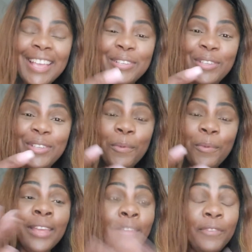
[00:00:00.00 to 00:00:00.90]
So
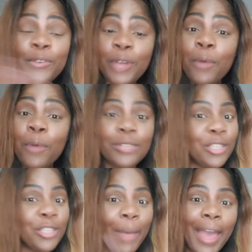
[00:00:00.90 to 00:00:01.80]
if you don't, just
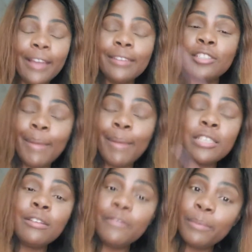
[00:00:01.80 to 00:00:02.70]
go back to
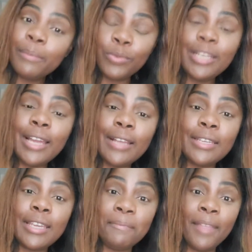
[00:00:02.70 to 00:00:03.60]
November
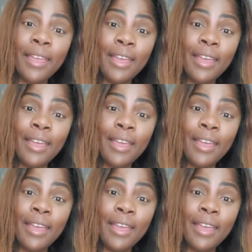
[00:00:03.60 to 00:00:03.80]
2019.